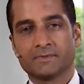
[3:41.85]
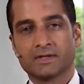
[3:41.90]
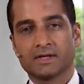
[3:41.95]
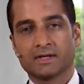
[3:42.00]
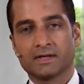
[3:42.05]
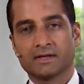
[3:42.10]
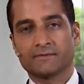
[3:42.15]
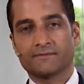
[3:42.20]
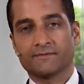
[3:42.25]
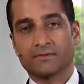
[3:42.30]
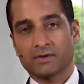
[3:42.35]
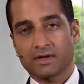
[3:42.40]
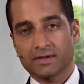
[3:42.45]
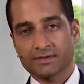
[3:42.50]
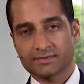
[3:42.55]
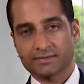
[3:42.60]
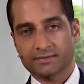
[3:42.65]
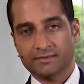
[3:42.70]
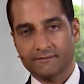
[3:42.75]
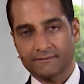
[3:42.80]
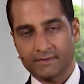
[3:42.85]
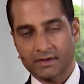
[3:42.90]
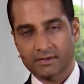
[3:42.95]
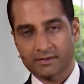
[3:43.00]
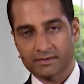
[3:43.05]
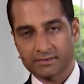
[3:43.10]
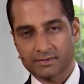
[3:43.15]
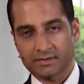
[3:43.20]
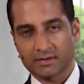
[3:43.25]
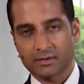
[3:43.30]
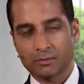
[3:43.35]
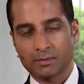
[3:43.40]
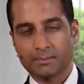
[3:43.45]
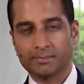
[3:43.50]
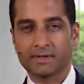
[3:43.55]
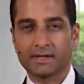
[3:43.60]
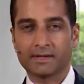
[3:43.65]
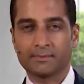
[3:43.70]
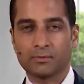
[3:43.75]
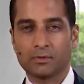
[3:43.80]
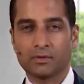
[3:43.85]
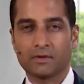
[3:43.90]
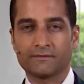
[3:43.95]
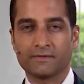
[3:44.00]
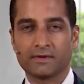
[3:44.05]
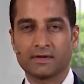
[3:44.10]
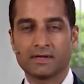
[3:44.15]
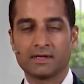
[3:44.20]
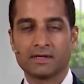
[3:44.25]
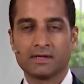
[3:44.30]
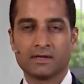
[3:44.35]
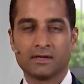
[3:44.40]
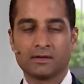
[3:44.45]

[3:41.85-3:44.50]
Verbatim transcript: And for us, varicocele will play more of a